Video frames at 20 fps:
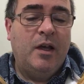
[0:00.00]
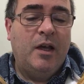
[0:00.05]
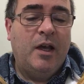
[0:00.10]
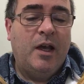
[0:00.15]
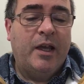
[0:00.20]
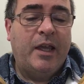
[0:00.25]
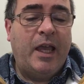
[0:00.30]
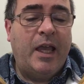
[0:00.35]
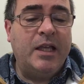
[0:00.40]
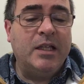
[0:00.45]
A
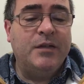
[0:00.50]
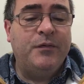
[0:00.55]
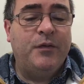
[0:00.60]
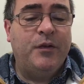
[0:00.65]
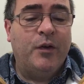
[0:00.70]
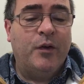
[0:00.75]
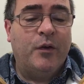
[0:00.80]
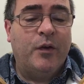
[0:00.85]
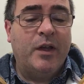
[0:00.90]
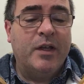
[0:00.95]
king's
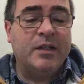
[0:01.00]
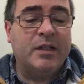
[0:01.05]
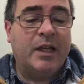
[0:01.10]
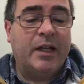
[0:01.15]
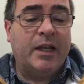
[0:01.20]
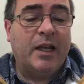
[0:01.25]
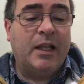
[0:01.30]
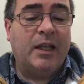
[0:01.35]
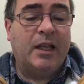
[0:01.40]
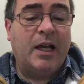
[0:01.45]
fury is
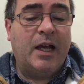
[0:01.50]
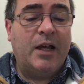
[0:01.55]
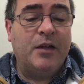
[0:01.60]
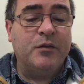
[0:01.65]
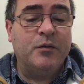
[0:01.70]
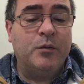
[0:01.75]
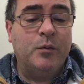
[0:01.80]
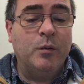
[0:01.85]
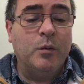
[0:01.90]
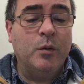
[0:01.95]
like a
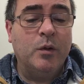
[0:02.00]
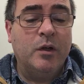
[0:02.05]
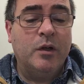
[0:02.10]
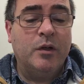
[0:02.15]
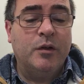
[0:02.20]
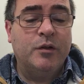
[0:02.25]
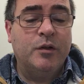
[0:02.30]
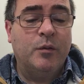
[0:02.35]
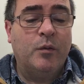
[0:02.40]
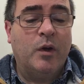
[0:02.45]
lion's roar.
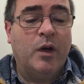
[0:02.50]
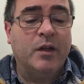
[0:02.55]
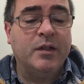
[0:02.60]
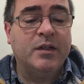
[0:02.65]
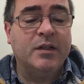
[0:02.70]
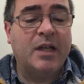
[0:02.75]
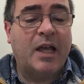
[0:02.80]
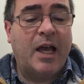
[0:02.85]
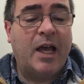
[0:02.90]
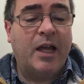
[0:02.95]
To rouse
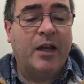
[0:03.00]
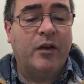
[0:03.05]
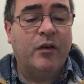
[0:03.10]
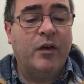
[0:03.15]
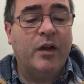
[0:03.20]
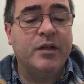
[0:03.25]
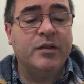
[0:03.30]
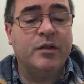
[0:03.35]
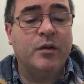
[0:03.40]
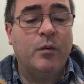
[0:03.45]
his anger
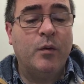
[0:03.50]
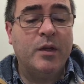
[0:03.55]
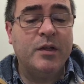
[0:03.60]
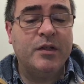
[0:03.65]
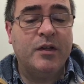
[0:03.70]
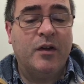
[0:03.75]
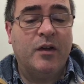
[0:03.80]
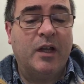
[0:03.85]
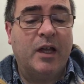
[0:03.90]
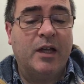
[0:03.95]
is to risk
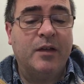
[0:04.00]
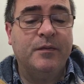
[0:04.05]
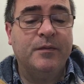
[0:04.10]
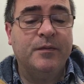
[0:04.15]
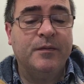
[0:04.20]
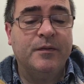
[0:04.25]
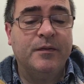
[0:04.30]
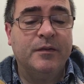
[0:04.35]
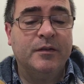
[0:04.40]
your life.